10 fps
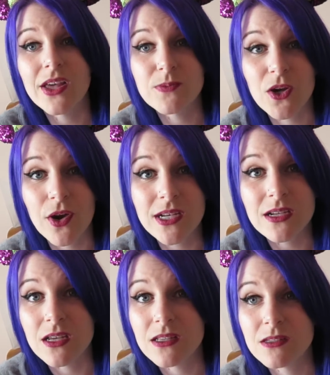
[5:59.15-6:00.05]
It's been great
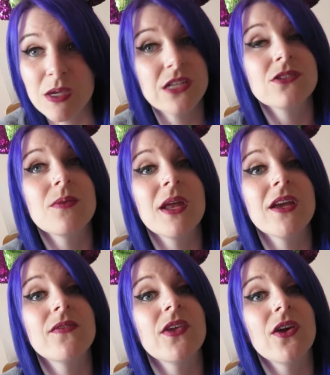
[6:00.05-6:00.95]
to speak to so
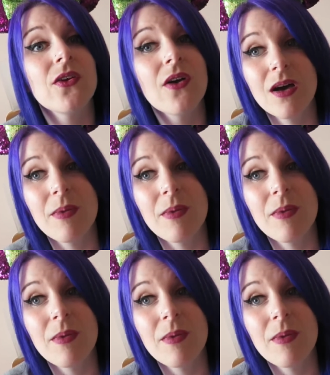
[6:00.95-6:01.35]
many of you